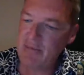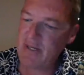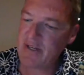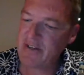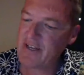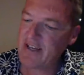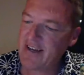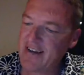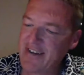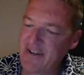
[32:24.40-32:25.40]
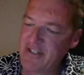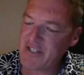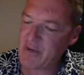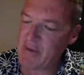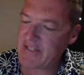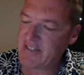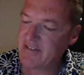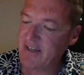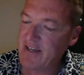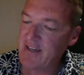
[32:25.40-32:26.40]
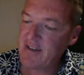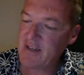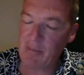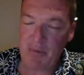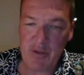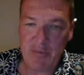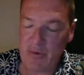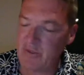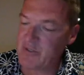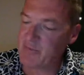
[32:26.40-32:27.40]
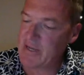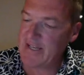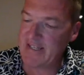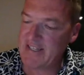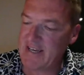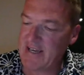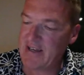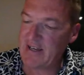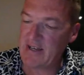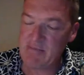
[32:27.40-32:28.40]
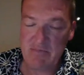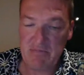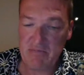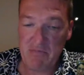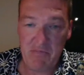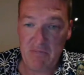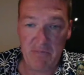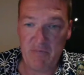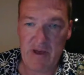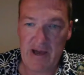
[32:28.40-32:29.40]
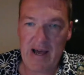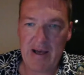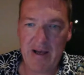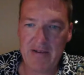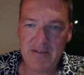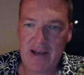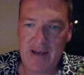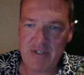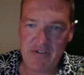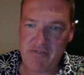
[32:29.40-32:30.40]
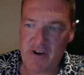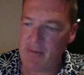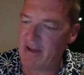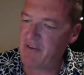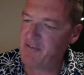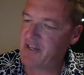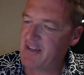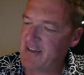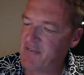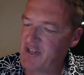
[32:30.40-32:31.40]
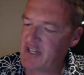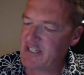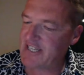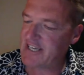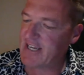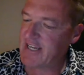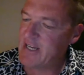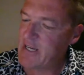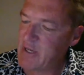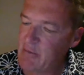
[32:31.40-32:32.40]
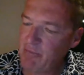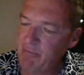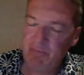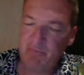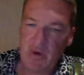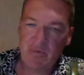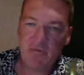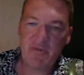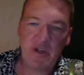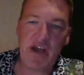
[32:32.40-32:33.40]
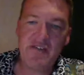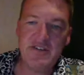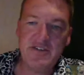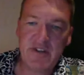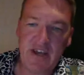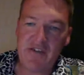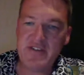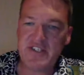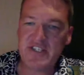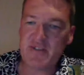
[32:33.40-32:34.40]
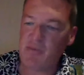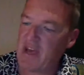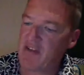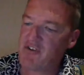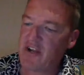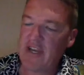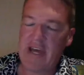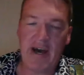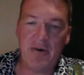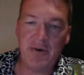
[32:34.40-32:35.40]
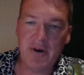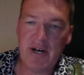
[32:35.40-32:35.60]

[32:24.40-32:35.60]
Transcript: Can I just go back to a couple of the points you're making there? You're absolutely right about everything you're saying. But the current system we have right now,